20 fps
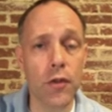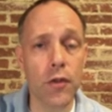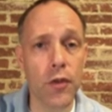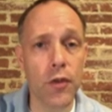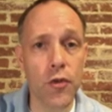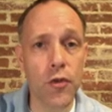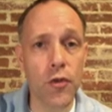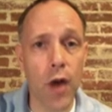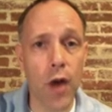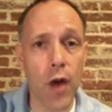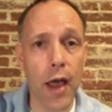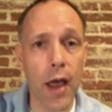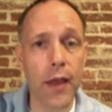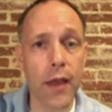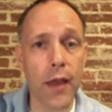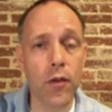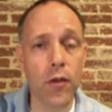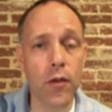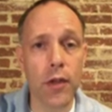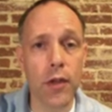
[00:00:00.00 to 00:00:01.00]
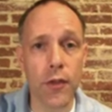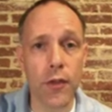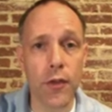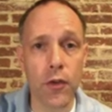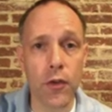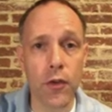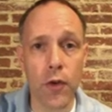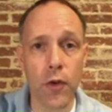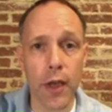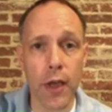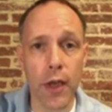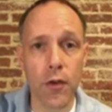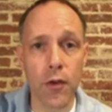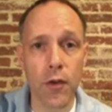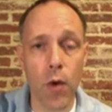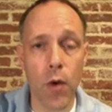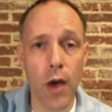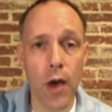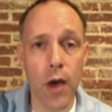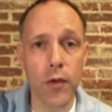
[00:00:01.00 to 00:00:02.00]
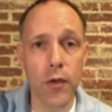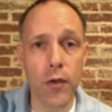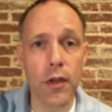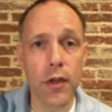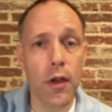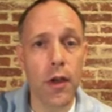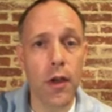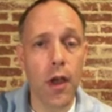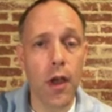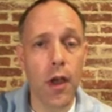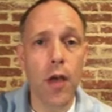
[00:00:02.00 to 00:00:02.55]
of your triangle in the correct quadrant.